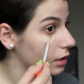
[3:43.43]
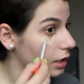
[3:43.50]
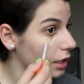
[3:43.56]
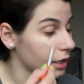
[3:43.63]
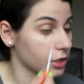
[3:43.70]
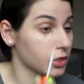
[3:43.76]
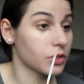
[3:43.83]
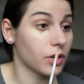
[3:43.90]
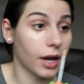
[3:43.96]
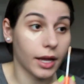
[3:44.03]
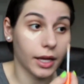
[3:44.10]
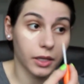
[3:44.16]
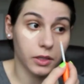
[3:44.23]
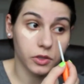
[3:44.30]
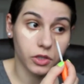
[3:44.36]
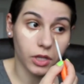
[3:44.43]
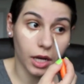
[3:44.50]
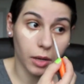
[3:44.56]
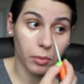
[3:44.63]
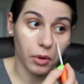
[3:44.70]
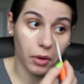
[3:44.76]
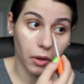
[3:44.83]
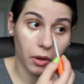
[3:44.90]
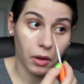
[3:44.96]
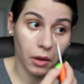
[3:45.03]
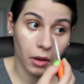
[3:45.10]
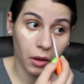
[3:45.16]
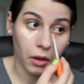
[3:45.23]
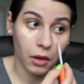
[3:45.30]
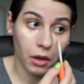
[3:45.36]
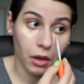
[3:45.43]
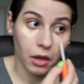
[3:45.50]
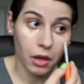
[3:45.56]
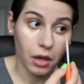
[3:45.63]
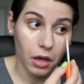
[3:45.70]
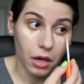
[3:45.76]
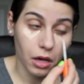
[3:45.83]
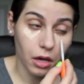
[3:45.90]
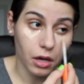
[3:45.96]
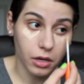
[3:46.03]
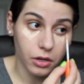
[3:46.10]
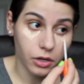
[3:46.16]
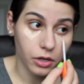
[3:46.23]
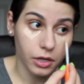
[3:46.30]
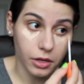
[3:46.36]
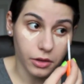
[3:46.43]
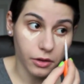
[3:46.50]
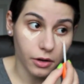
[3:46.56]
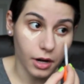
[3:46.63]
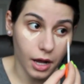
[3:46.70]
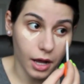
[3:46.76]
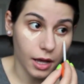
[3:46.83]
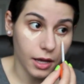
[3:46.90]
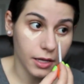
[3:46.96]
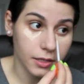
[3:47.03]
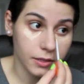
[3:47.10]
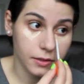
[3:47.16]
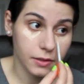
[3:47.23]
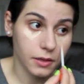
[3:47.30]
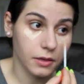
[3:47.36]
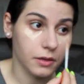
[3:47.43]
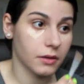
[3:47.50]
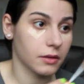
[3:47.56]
like a triangle shape underneath our eyes.